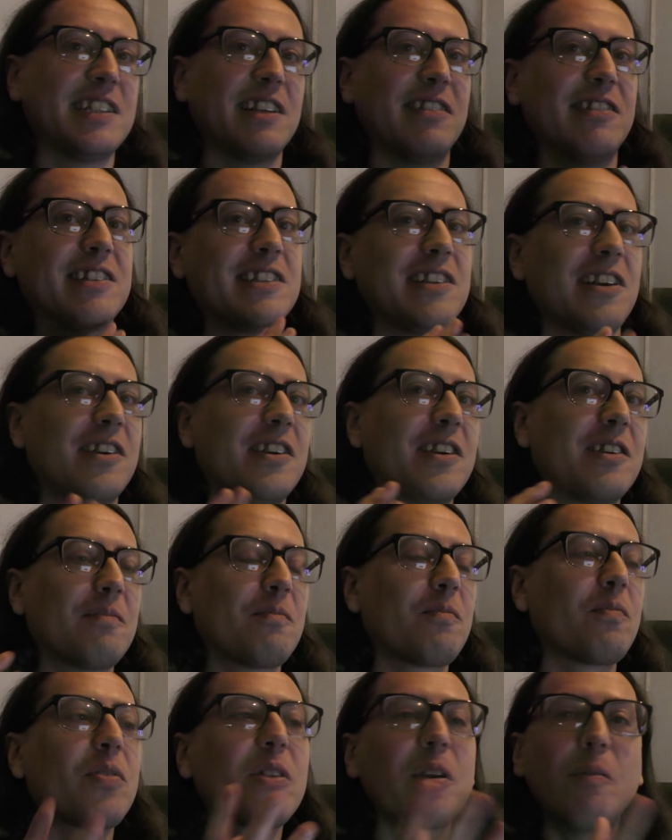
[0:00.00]
So it's like
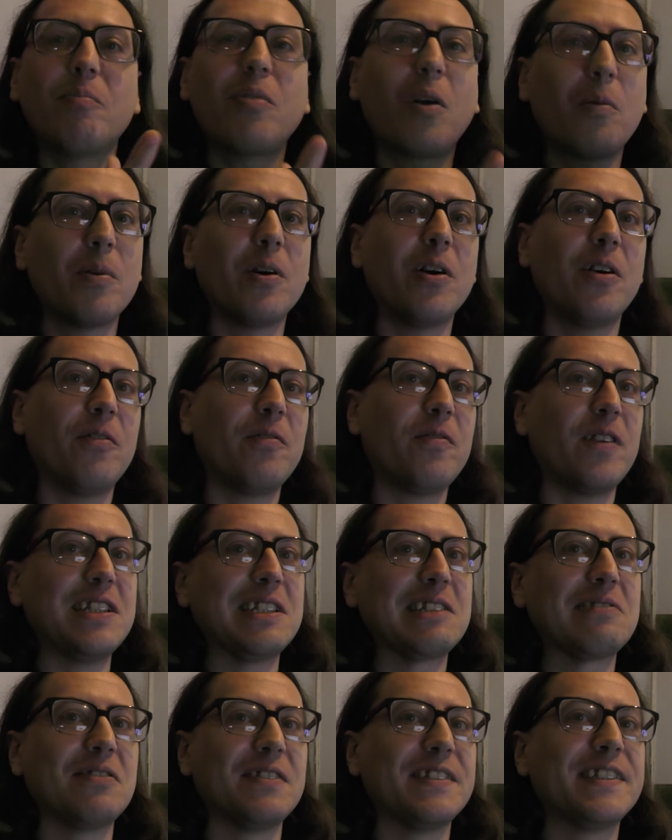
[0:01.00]
a proper
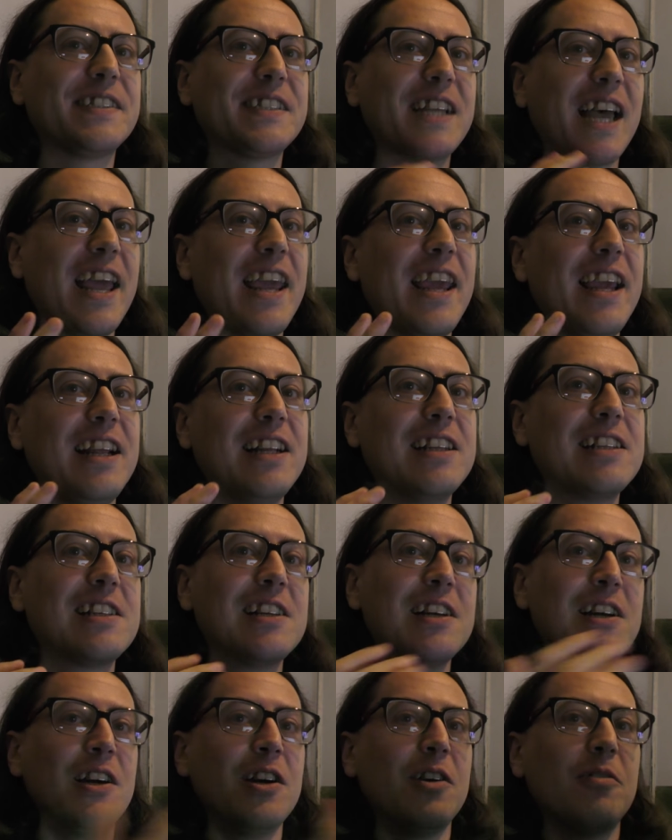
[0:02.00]
festival
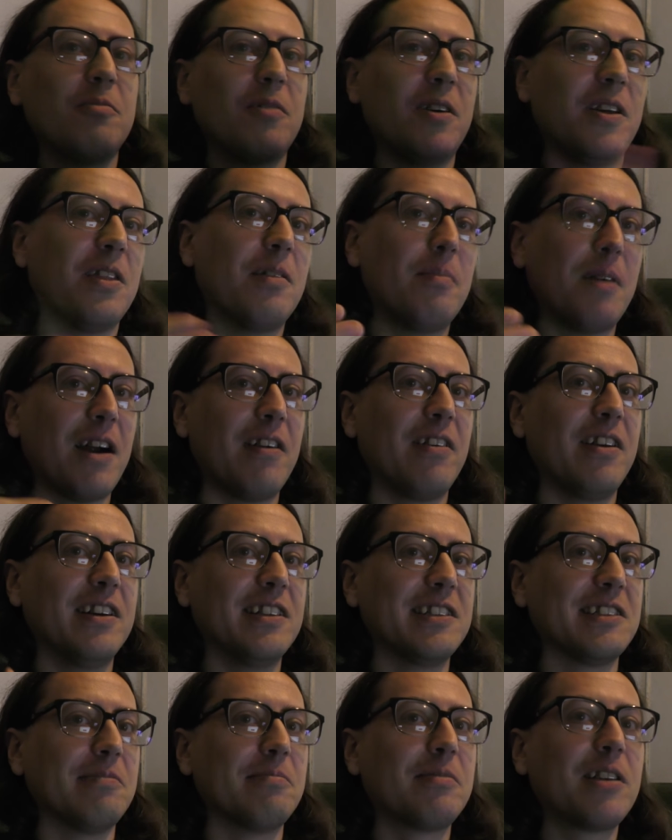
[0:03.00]
stage with the
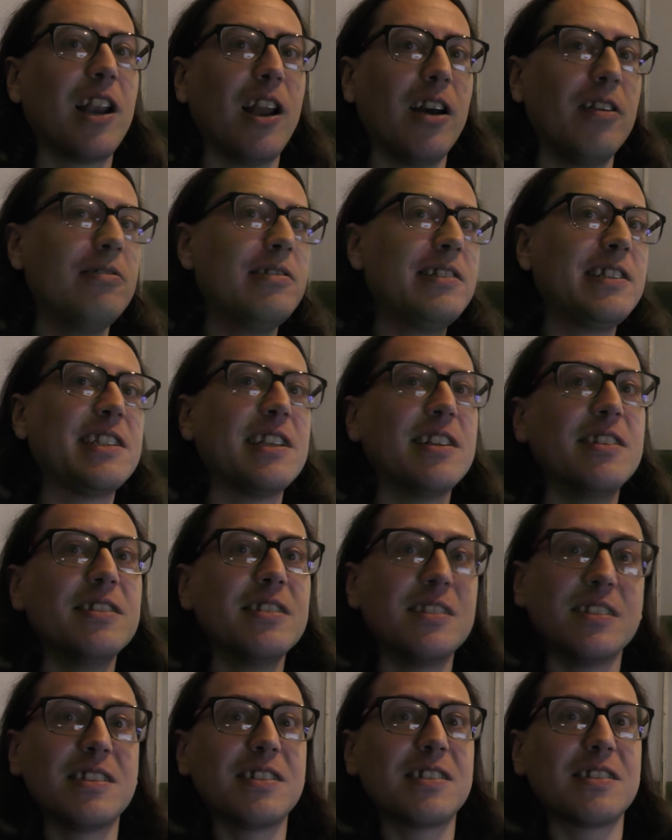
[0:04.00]
barriers up close
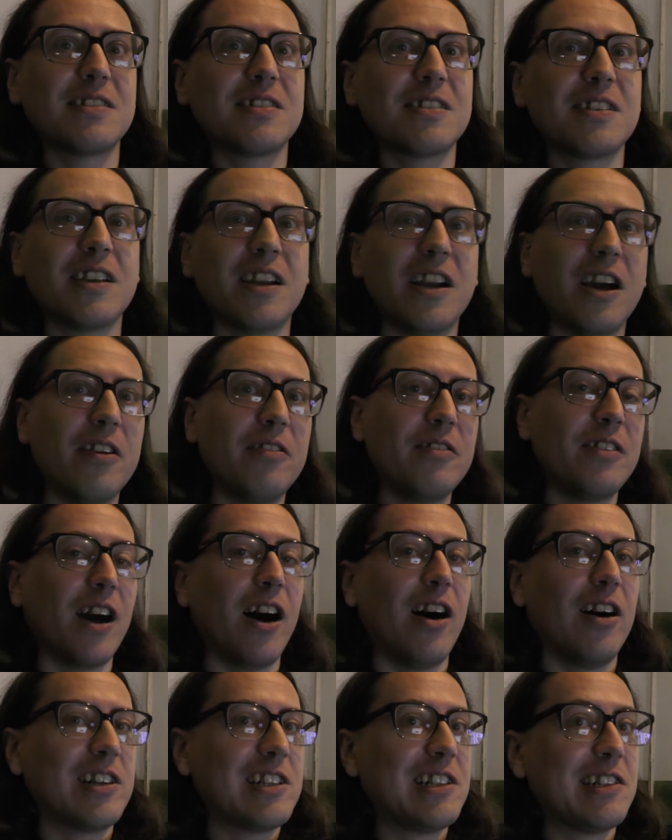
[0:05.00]
and, you know,
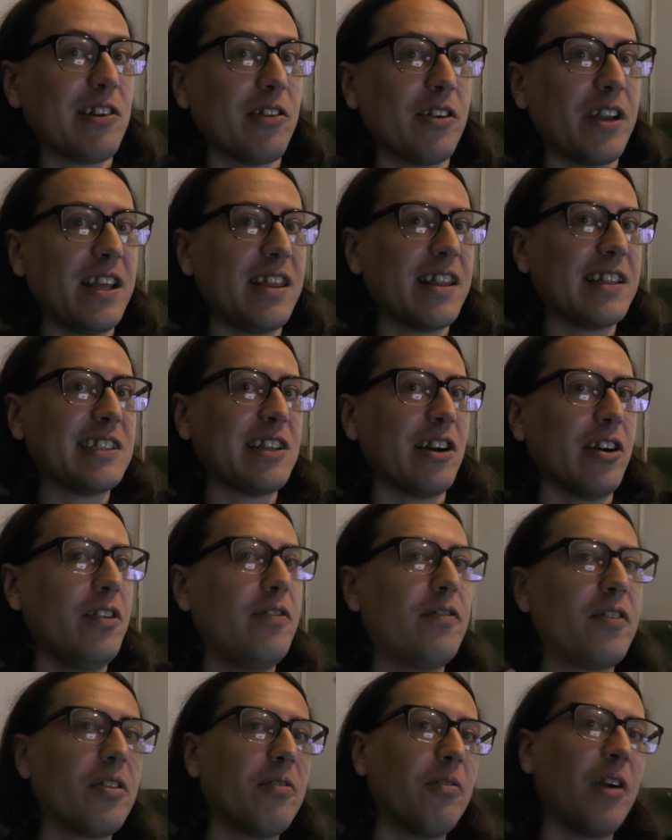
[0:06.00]
the arches on either
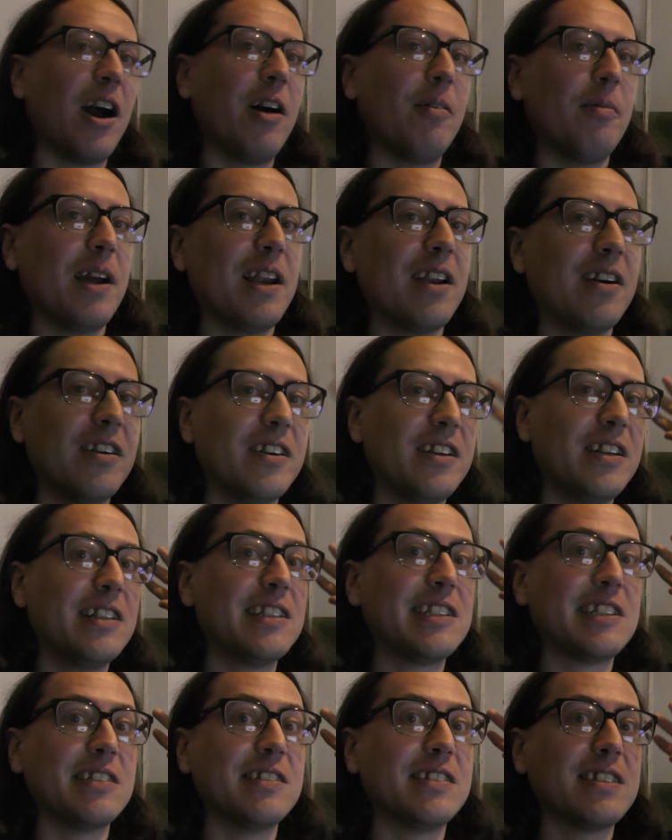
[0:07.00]
side for the railway
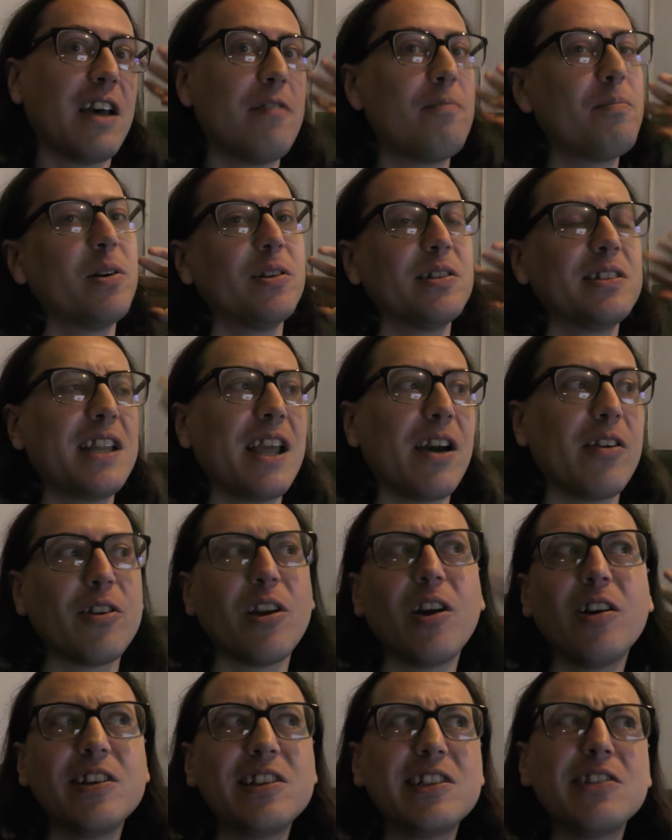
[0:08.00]
lines, and they've put
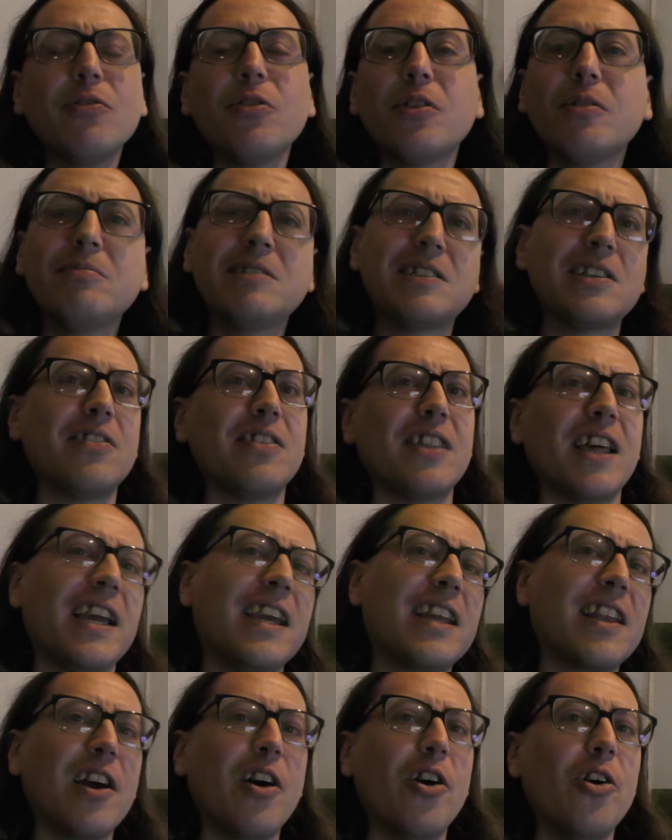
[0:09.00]
neon lights on them so
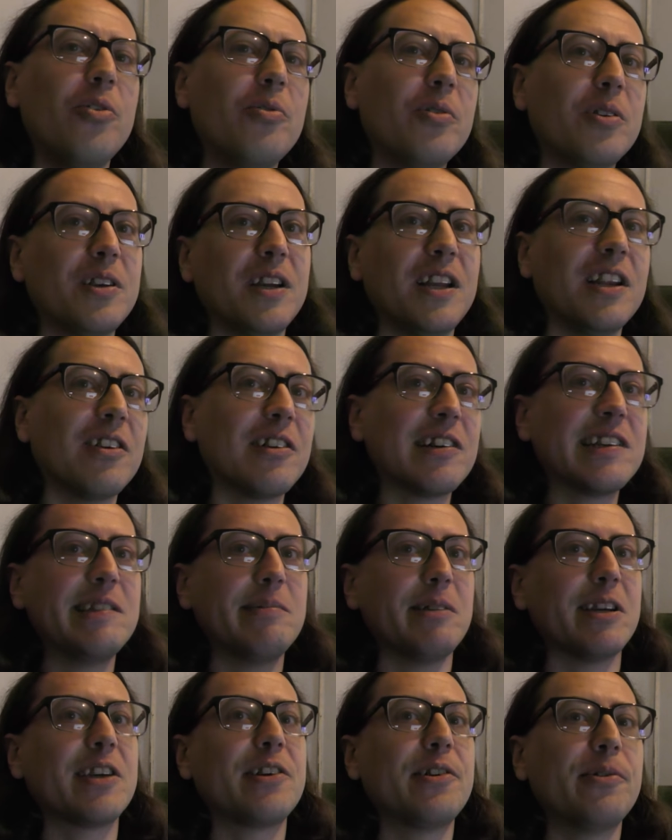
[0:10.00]
they glow and it
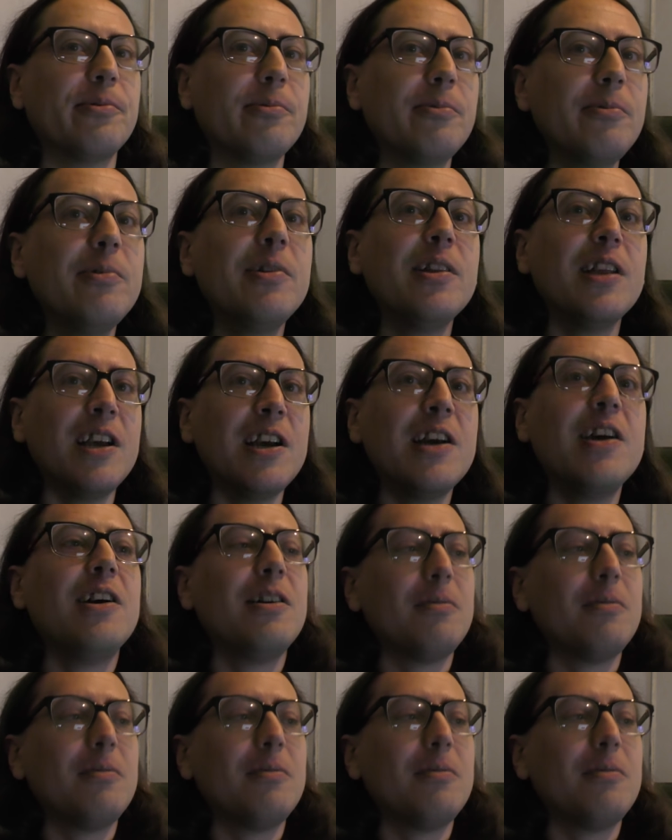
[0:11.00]
looks a bit cool.